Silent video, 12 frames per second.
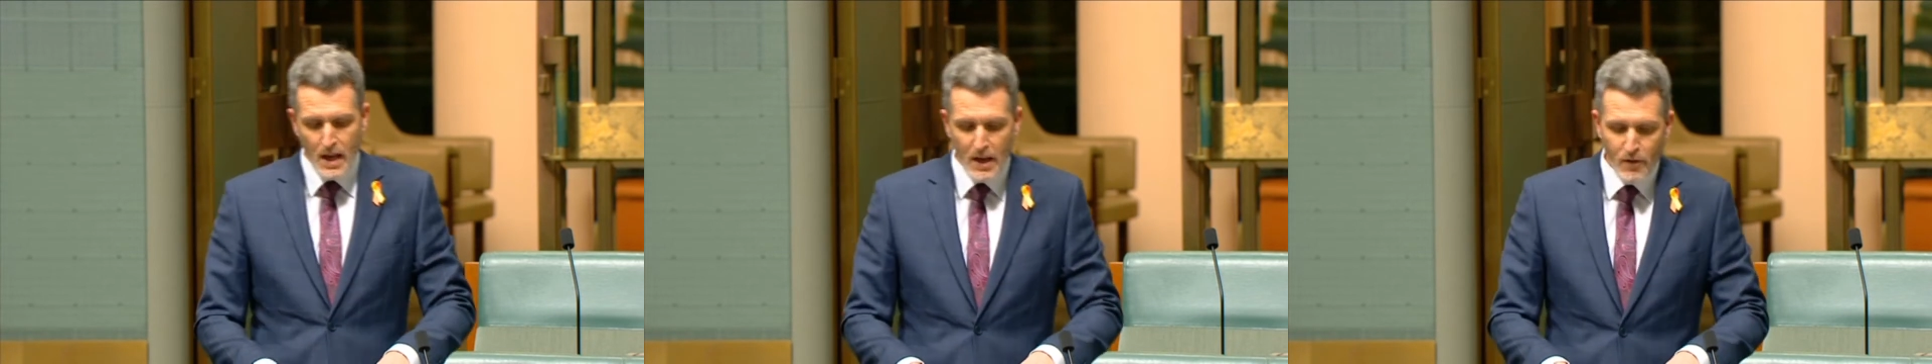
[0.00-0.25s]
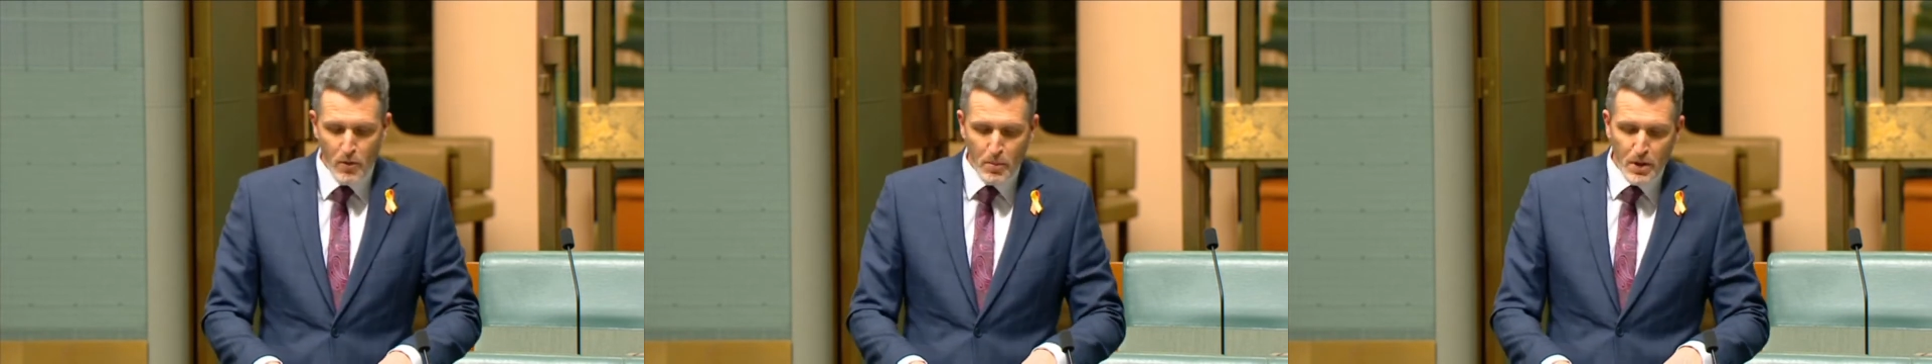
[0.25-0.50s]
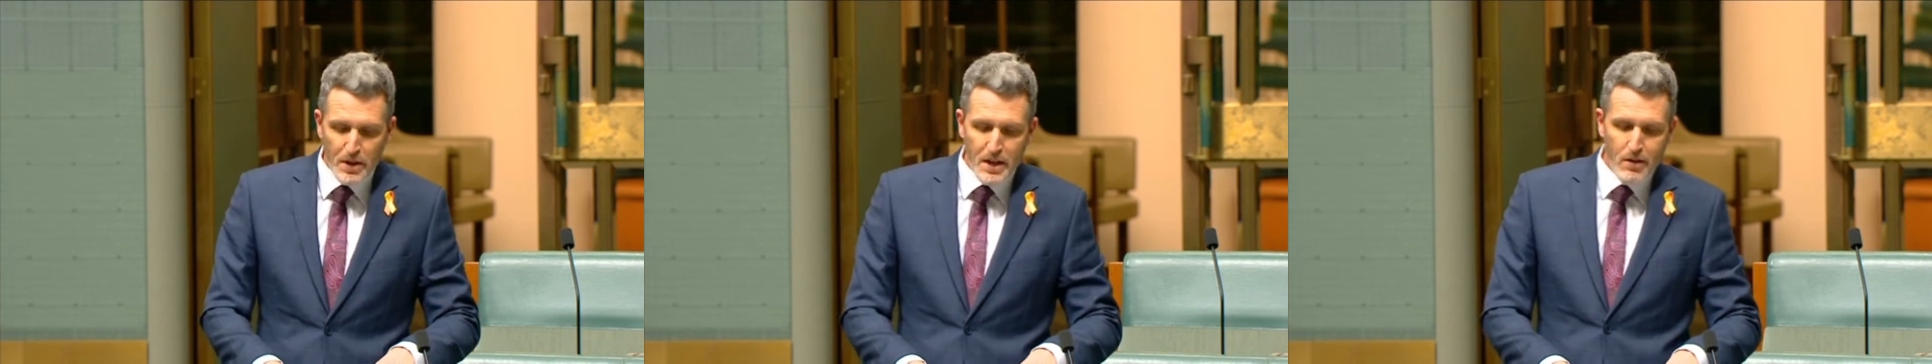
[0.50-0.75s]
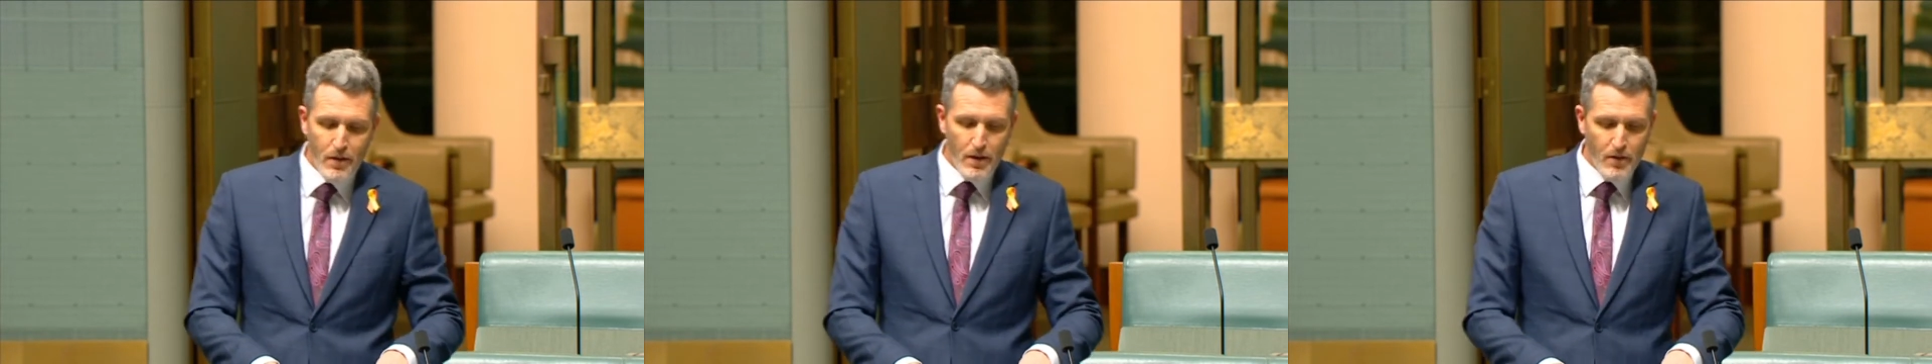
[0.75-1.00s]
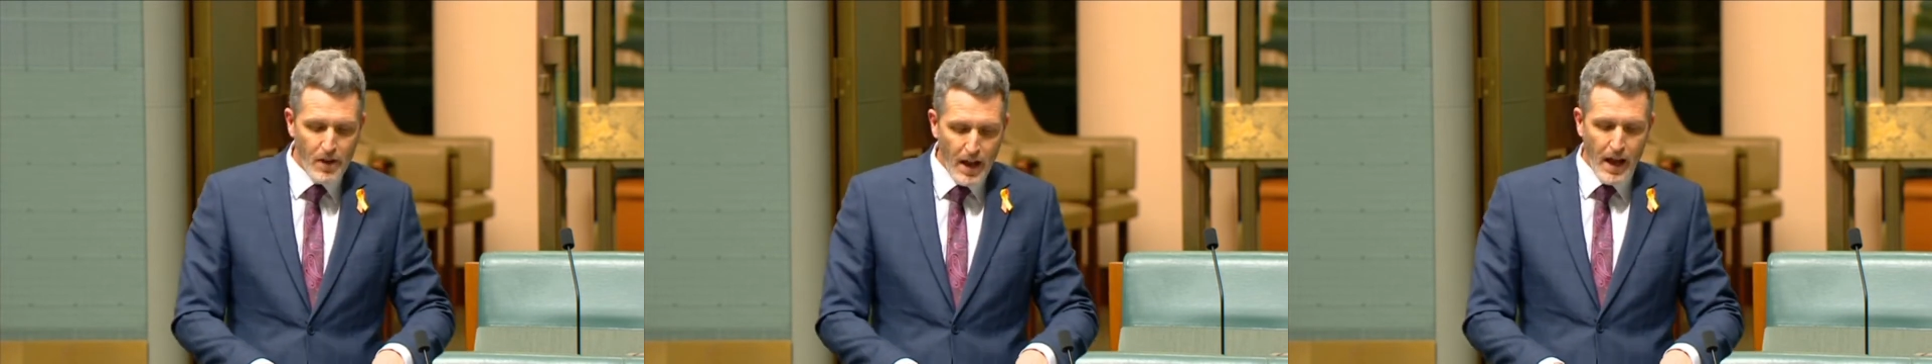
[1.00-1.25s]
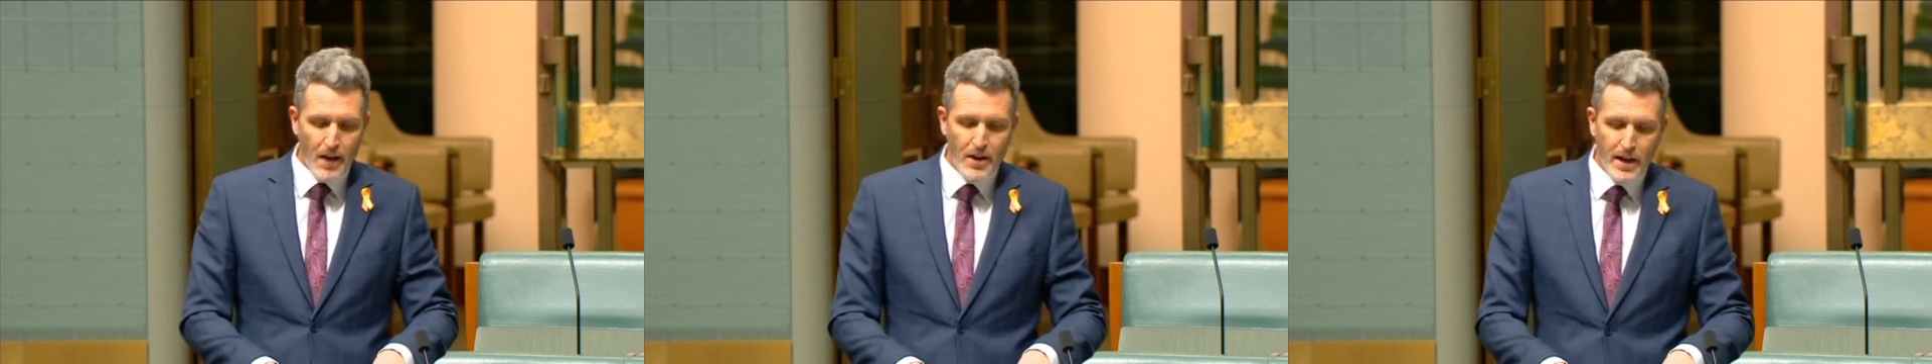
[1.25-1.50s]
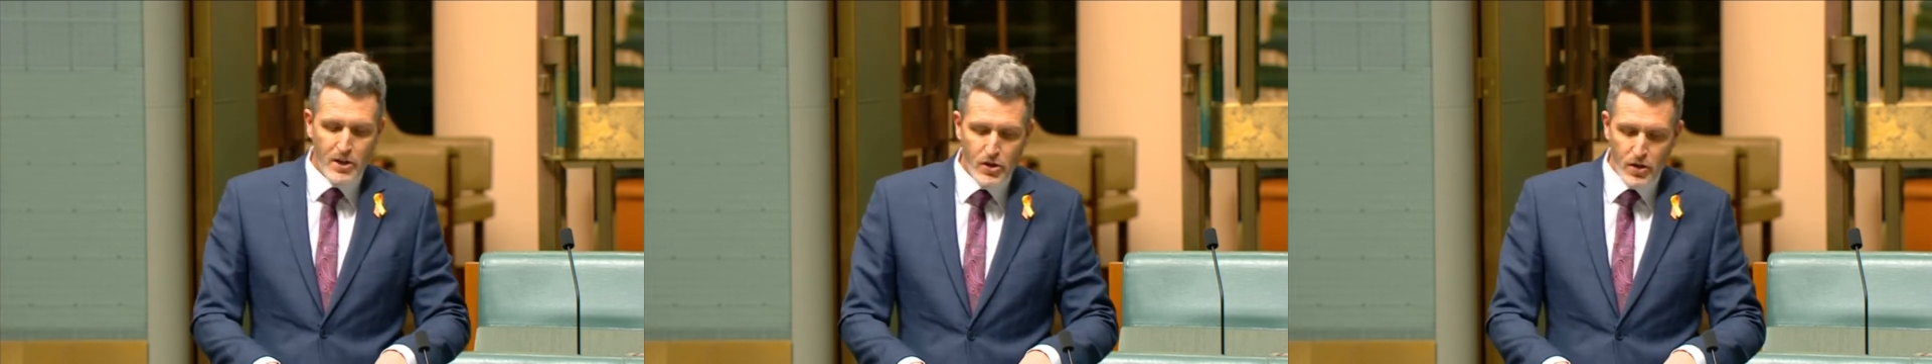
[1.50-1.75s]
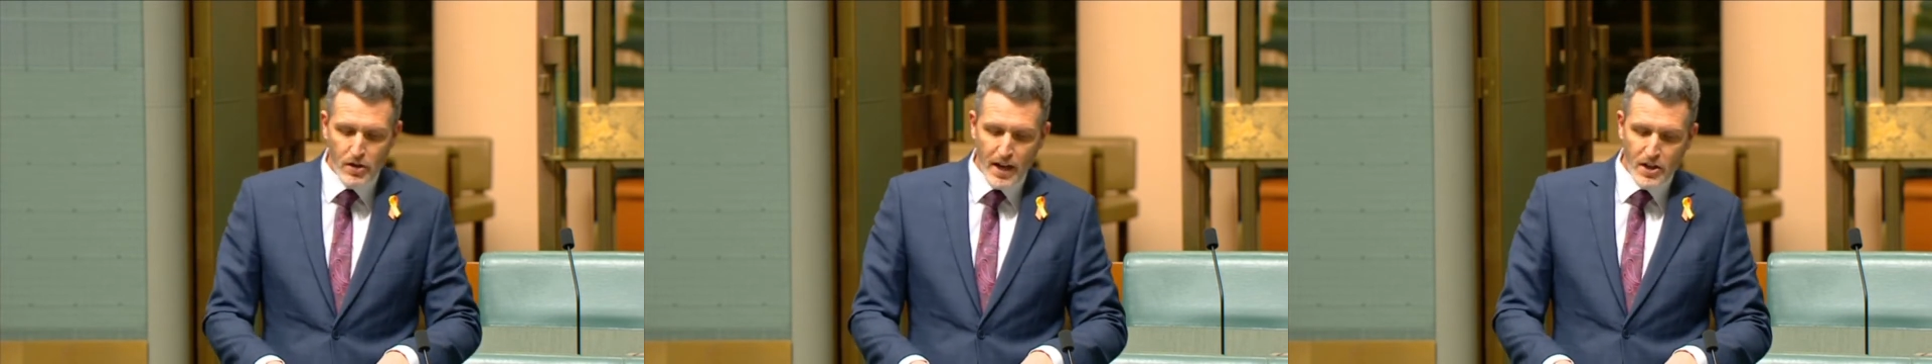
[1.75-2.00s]
If you believe that our
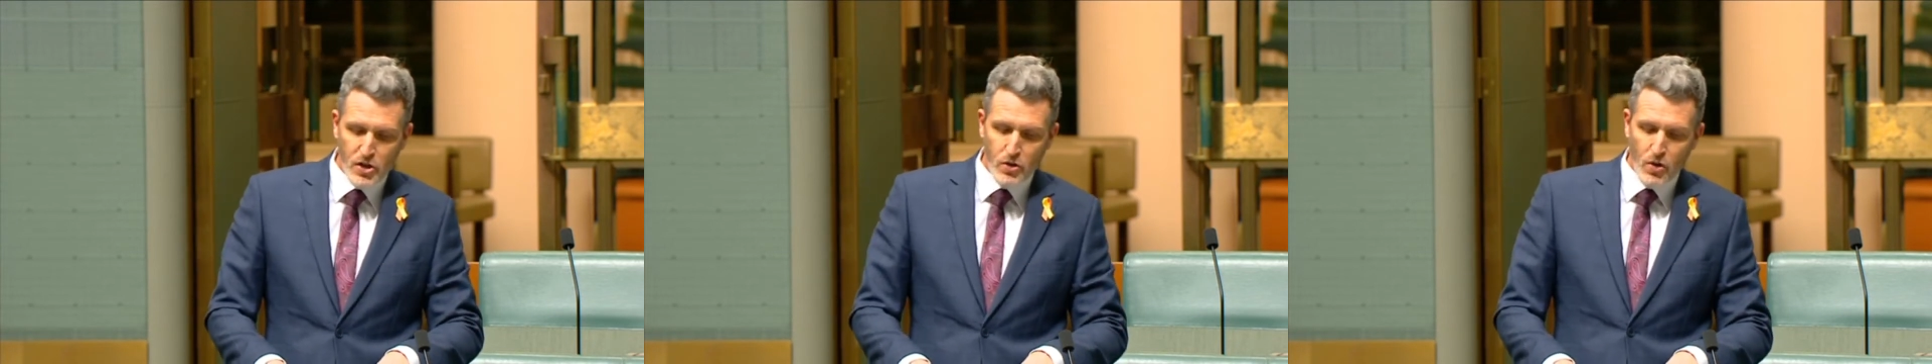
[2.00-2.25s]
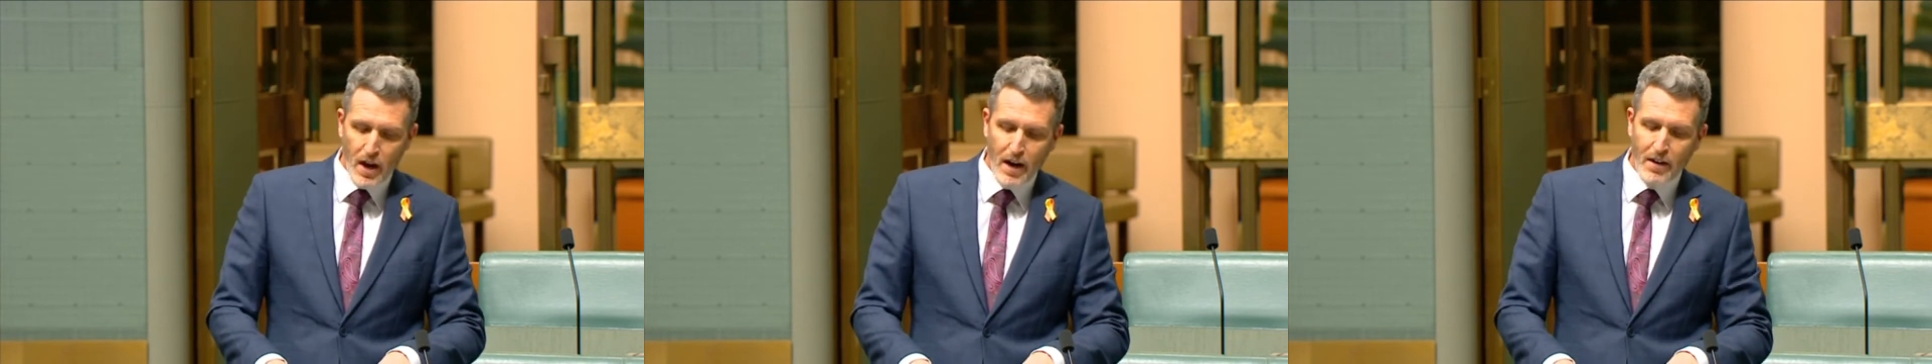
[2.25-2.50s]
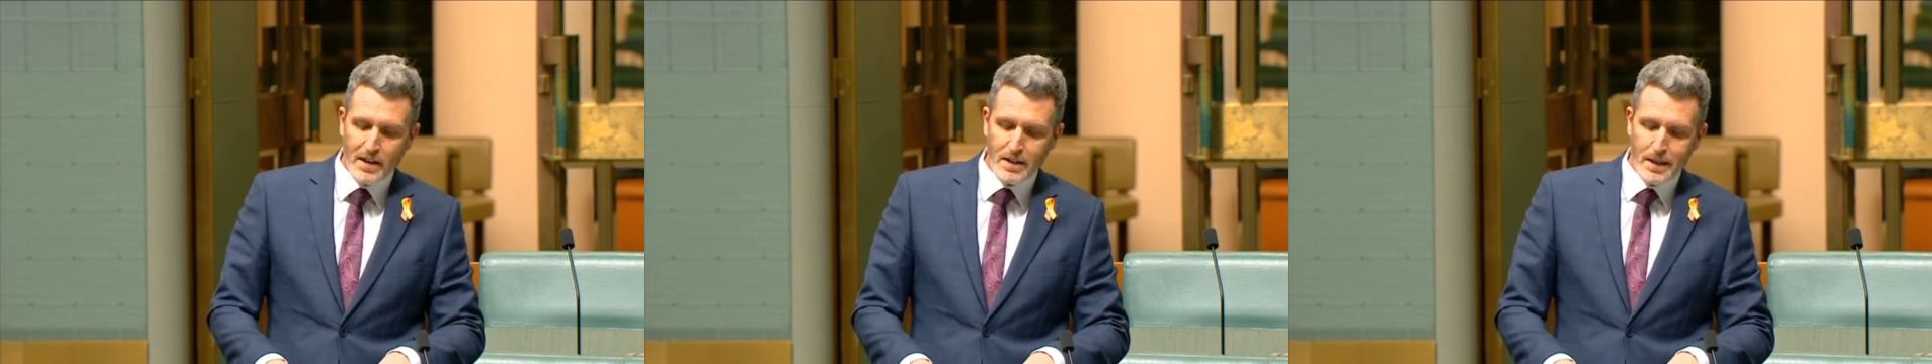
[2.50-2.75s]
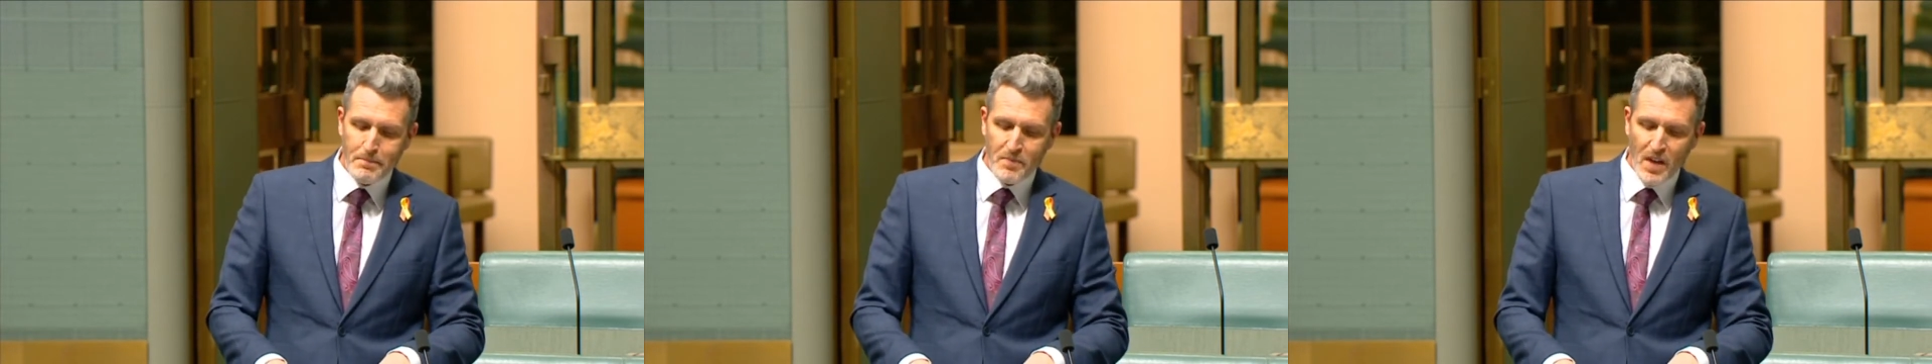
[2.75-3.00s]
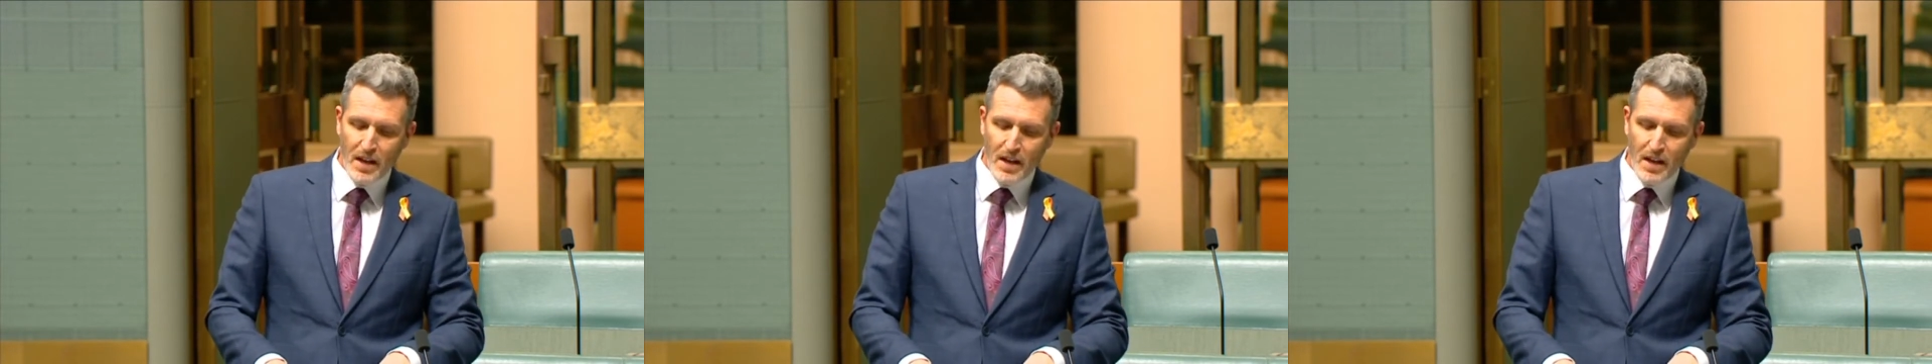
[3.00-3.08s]
national character